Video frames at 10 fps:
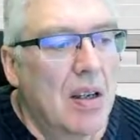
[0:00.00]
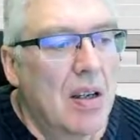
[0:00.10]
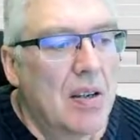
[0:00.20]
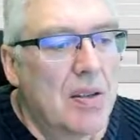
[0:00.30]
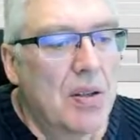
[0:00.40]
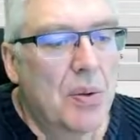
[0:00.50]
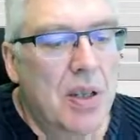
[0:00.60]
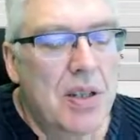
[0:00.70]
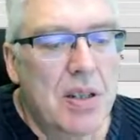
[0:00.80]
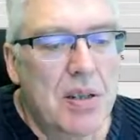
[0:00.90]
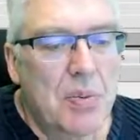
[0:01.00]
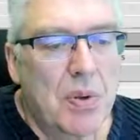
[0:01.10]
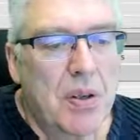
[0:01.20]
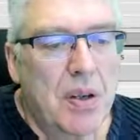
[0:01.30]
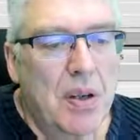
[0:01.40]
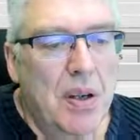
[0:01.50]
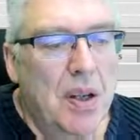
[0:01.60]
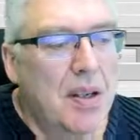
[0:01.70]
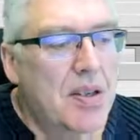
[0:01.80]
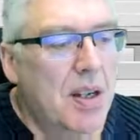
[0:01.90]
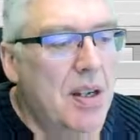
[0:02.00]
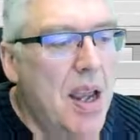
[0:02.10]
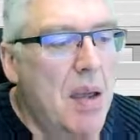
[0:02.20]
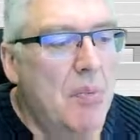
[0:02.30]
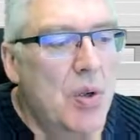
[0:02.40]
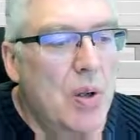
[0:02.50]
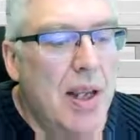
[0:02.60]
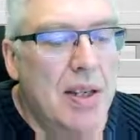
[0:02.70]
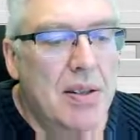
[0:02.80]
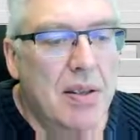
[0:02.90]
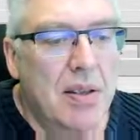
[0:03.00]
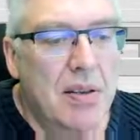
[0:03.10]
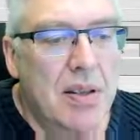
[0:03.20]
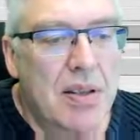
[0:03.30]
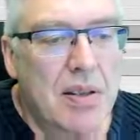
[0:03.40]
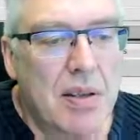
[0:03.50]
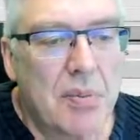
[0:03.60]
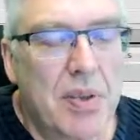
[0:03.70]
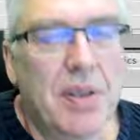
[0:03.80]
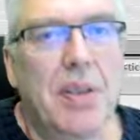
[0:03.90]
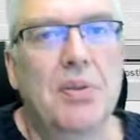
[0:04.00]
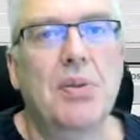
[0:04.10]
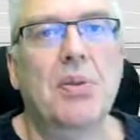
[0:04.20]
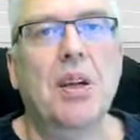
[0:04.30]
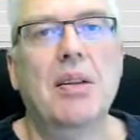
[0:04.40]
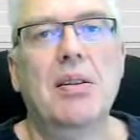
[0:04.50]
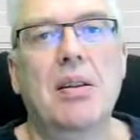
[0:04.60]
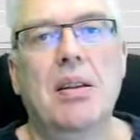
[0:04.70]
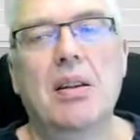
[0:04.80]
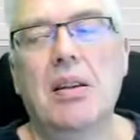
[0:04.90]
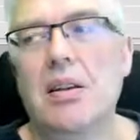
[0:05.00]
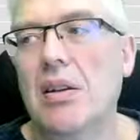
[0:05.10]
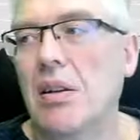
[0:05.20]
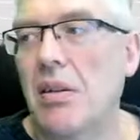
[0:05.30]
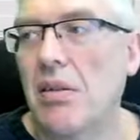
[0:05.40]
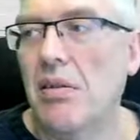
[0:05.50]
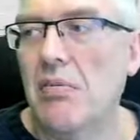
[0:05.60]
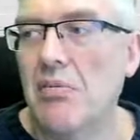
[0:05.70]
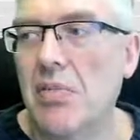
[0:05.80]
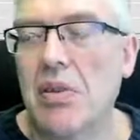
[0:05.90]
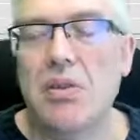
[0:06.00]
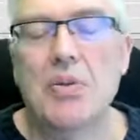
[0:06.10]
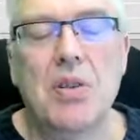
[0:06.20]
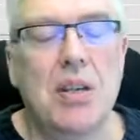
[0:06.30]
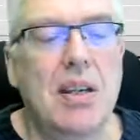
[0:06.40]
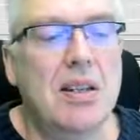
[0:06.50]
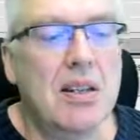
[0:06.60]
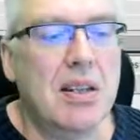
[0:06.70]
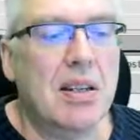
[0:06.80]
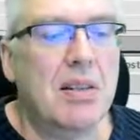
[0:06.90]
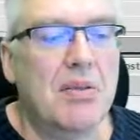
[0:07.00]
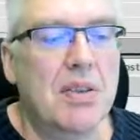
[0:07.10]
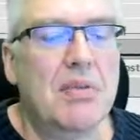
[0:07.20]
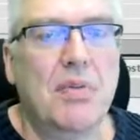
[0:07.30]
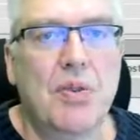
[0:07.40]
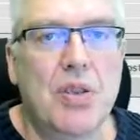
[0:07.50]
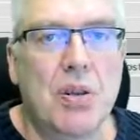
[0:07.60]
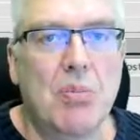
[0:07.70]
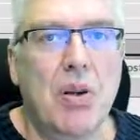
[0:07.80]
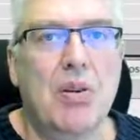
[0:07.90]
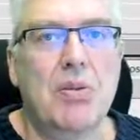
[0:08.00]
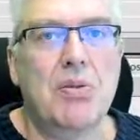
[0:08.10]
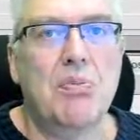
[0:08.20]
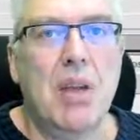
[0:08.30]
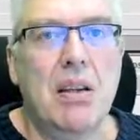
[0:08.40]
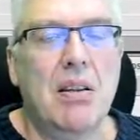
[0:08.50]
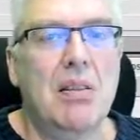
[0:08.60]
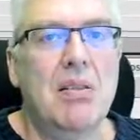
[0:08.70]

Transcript: So this is what is an emulator. This is something that you can use an instant of this function block to make a,